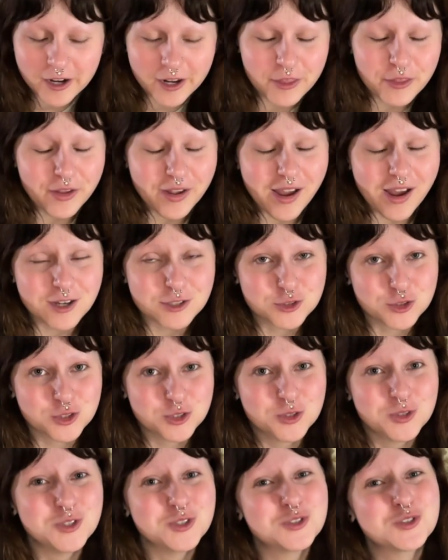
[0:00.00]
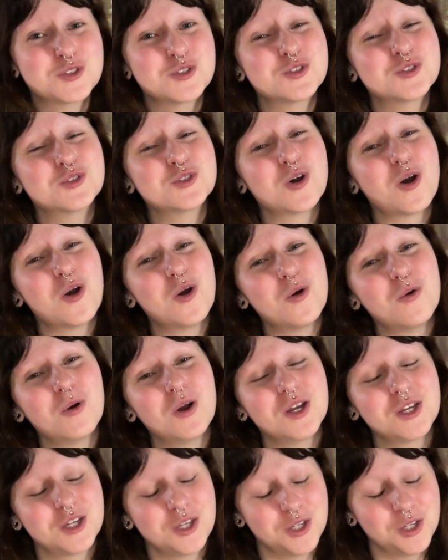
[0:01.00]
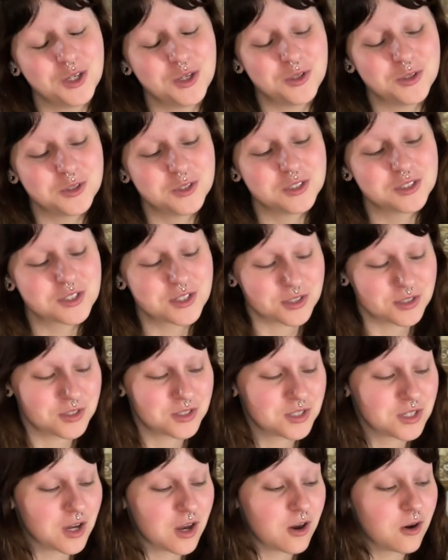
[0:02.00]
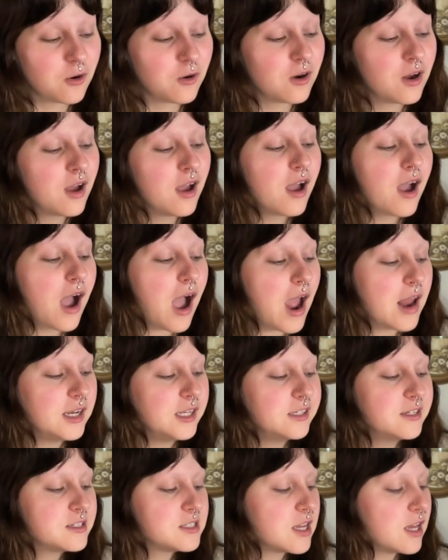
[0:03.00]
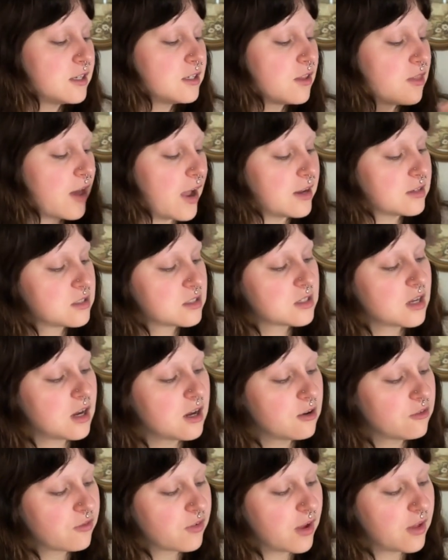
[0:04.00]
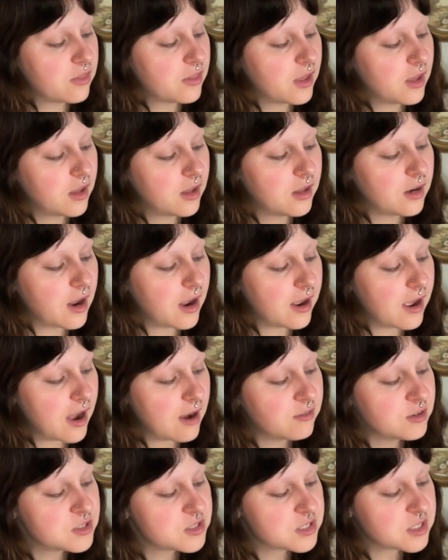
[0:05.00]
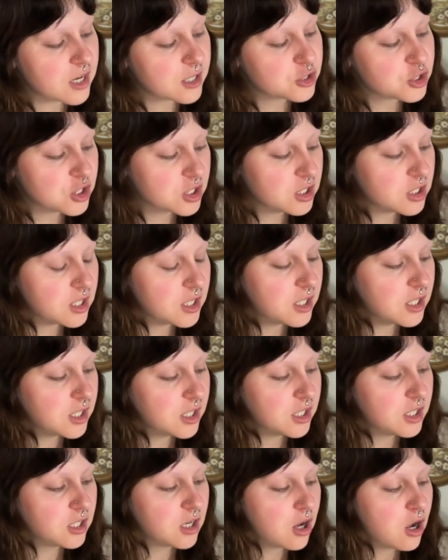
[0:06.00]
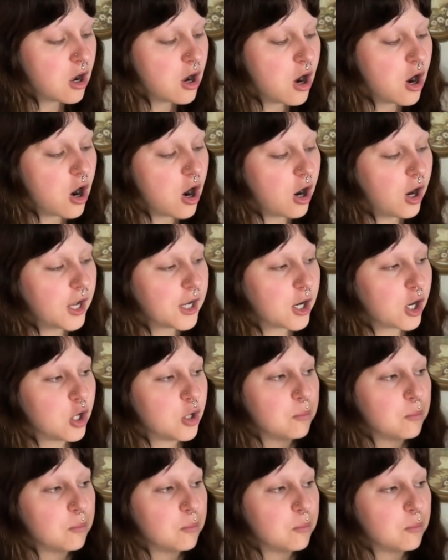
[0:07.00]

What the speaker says: I think it actually looks so cute. So I need to tend to that stuff. And then I have a section in like our